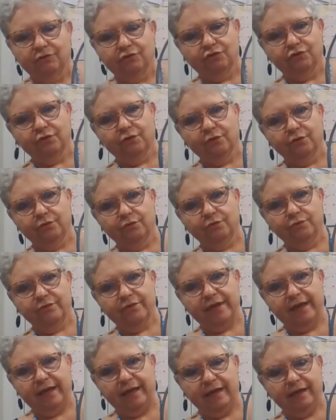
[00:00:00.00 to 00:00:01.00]
so
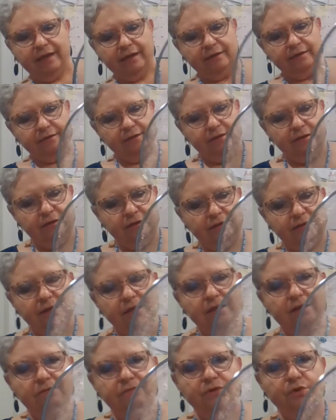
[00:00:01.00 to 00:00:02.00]
that
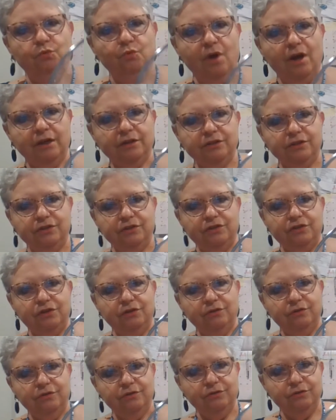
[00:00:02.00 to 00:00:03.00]
if you wanted
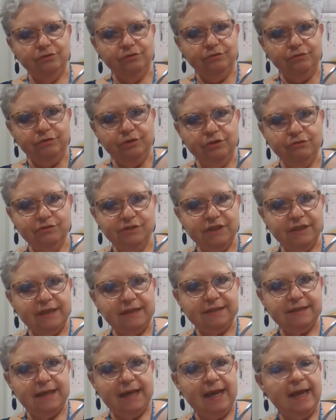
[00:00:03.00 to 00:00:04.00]
to use it
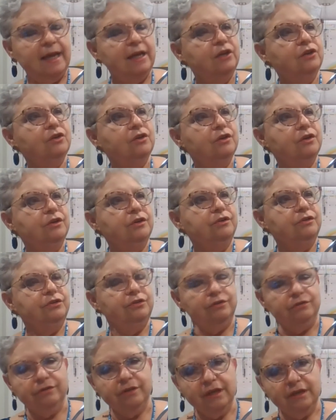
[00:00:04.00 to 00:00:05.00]
as a hanger,
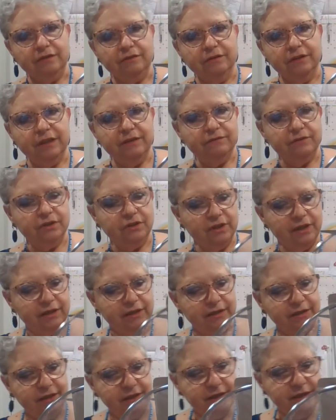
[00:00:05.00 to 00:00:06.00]
you can leave it
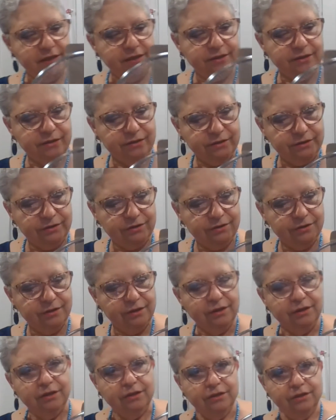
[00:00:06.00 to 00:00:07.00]
like this.
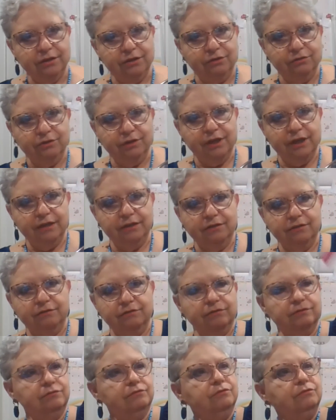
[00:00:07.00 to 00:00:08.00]
You
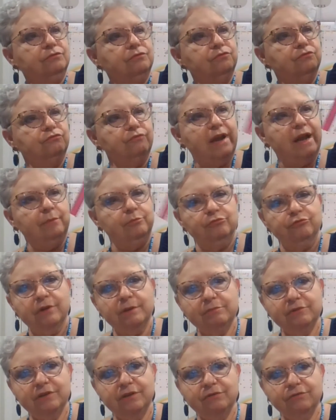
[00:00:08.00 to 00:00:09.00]
can wrap
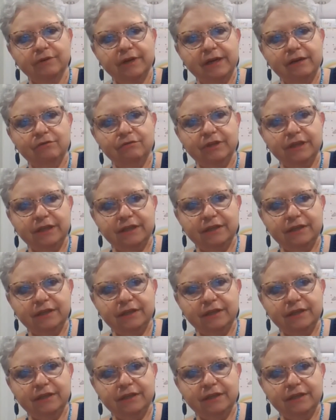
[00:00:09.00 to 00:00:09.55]
ribbon around